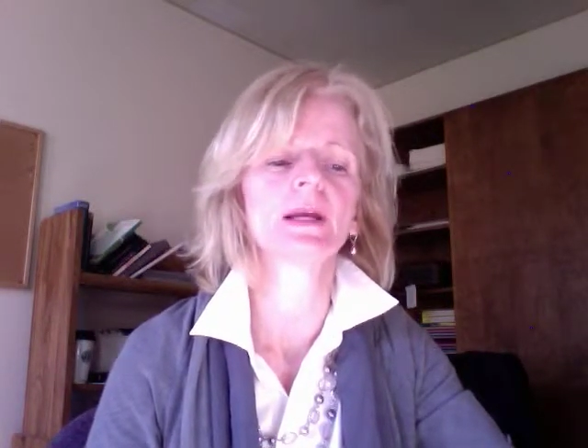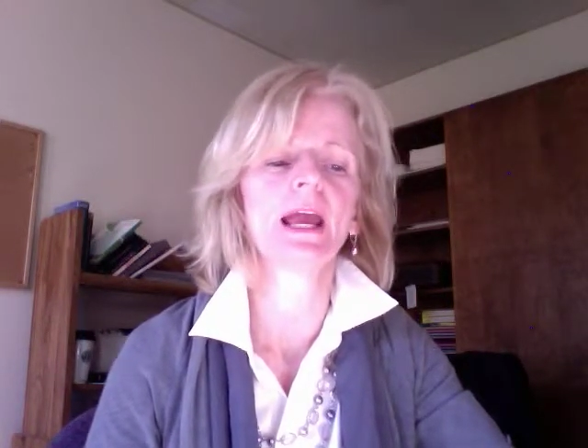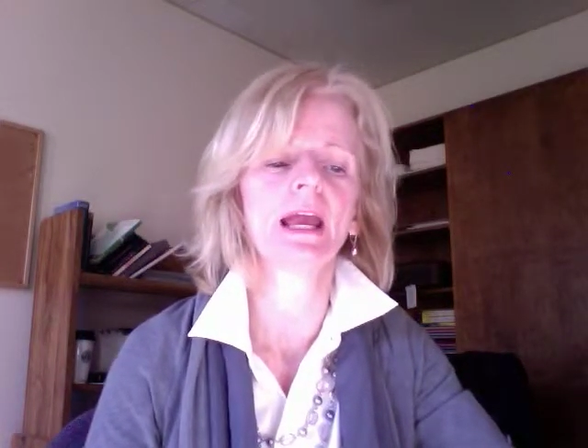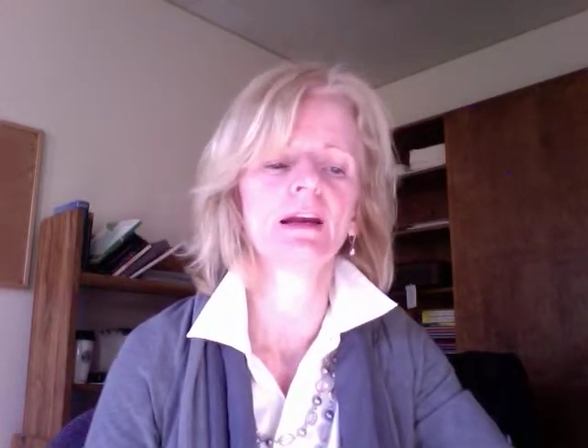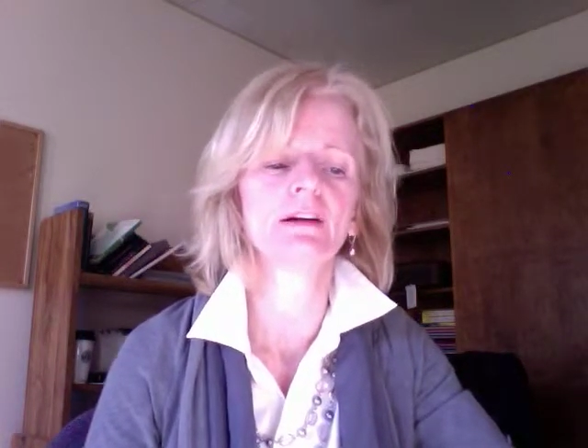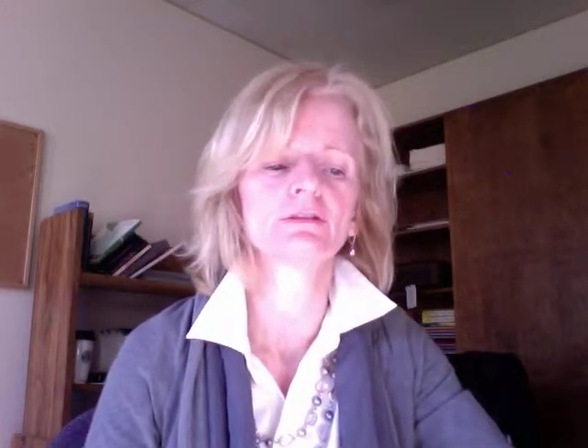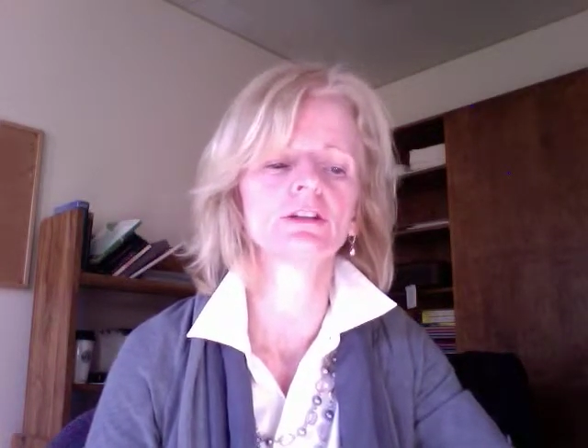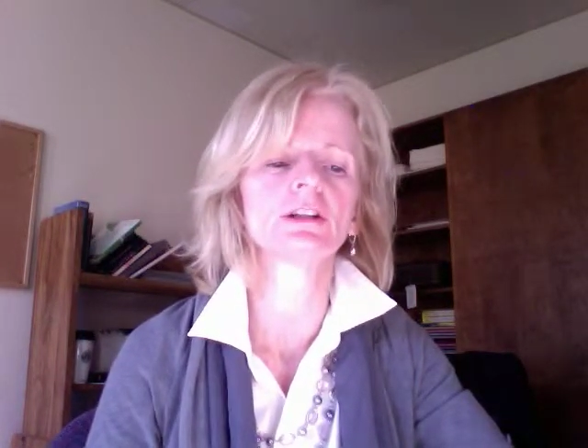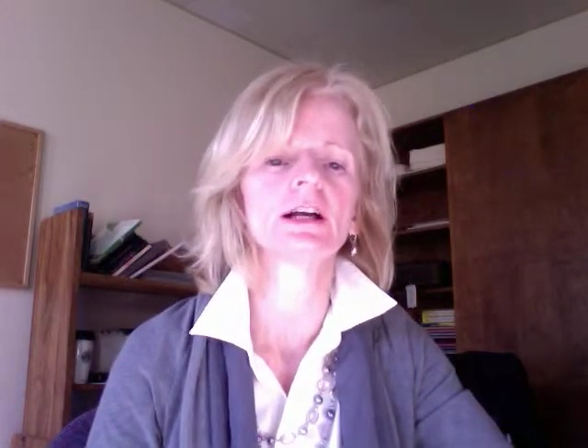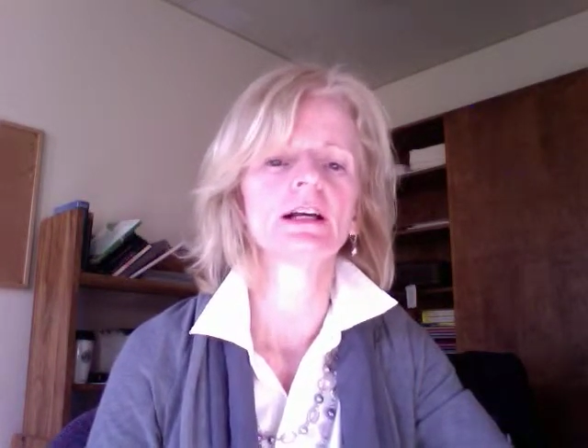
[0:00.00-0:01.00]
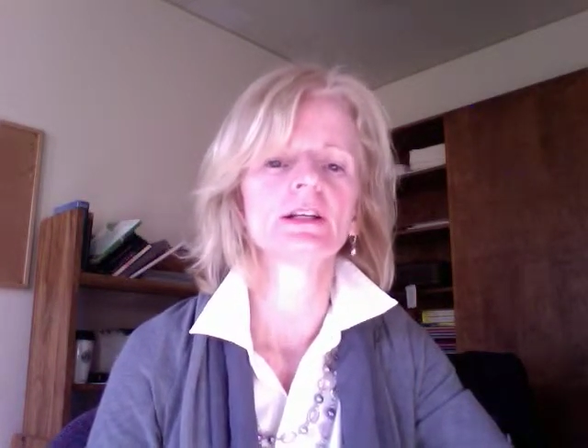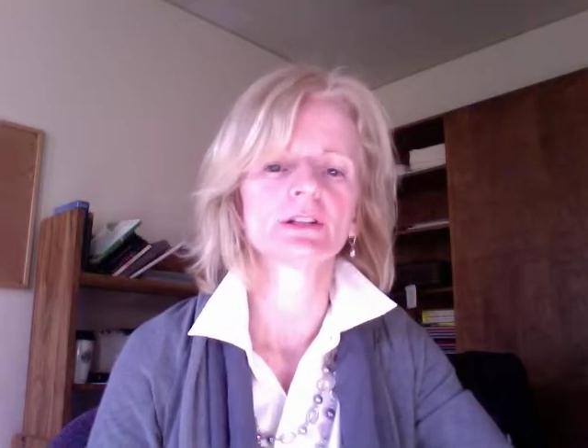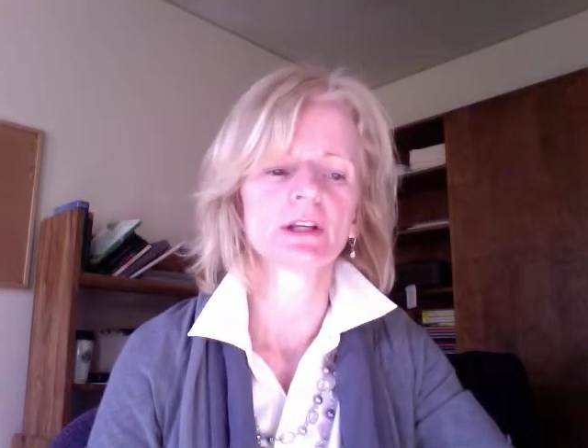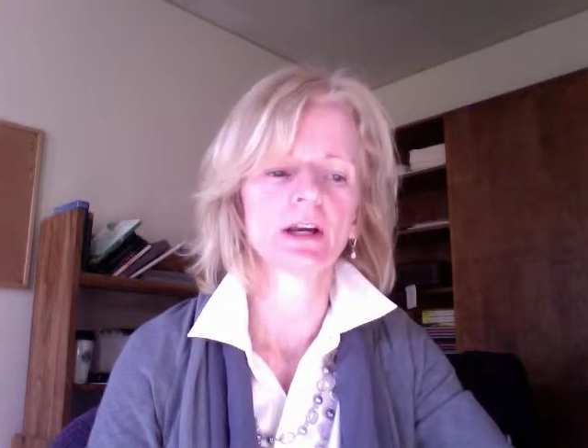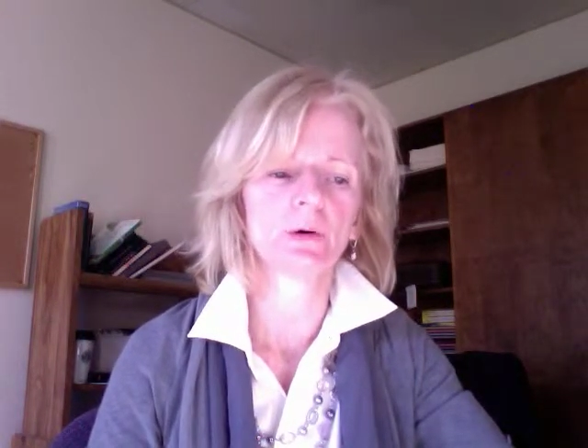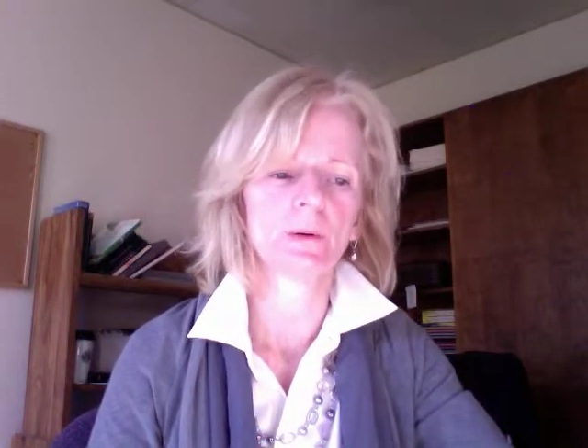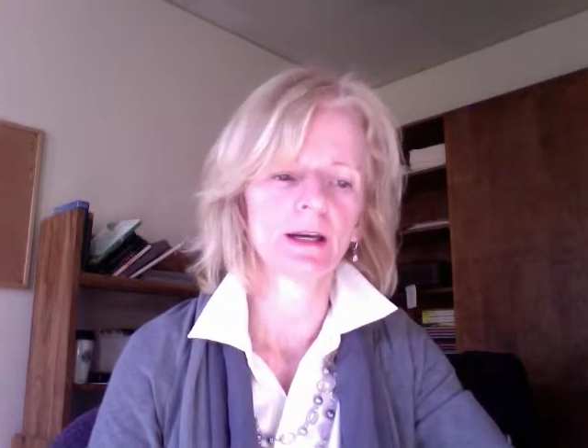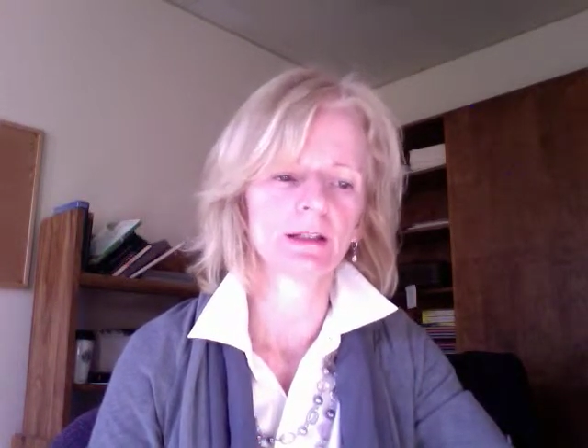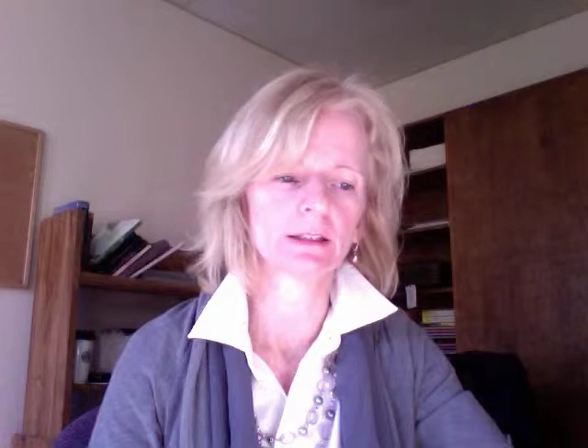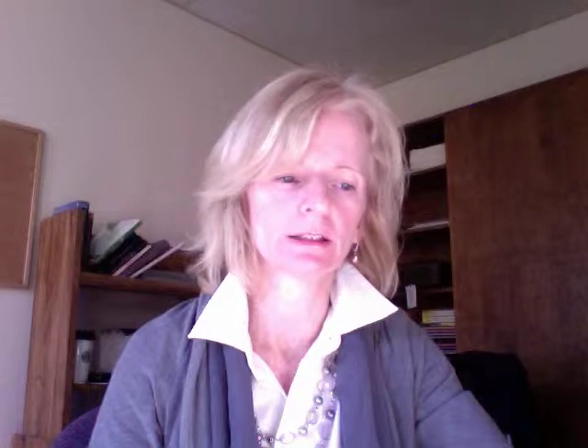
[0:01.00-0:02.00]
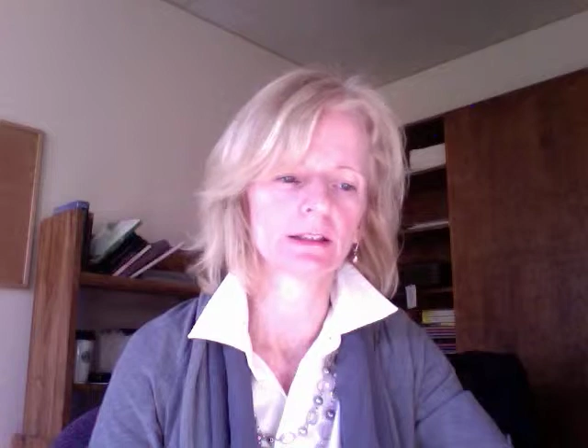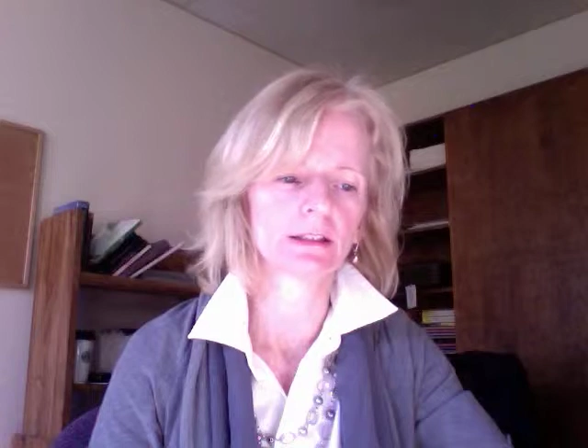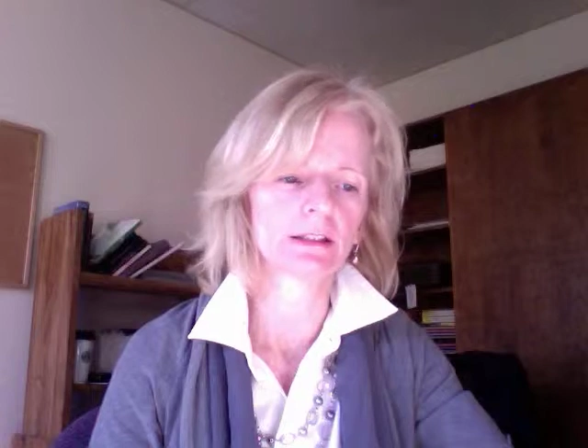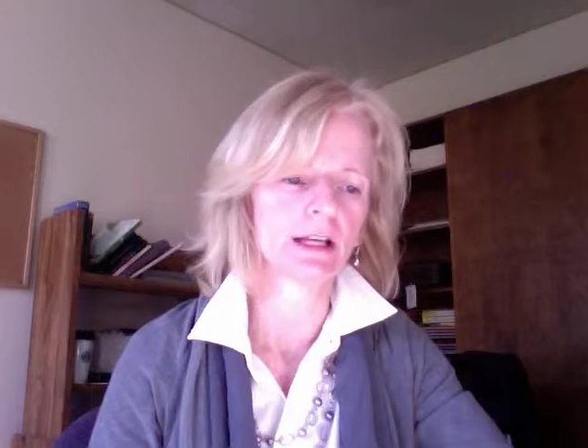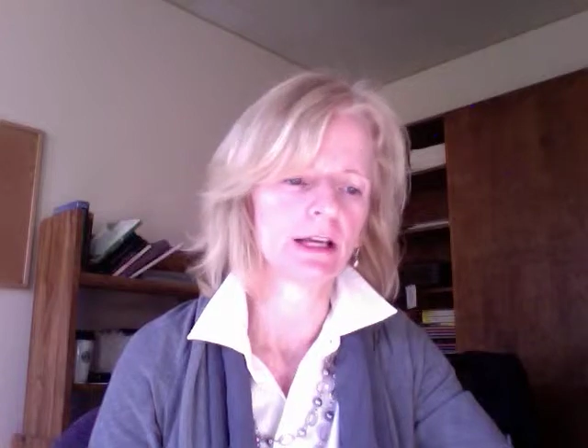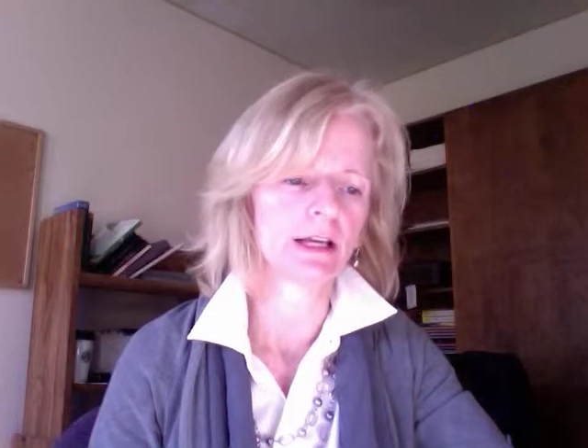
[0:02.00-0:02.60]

behavioral, psychoanalytical,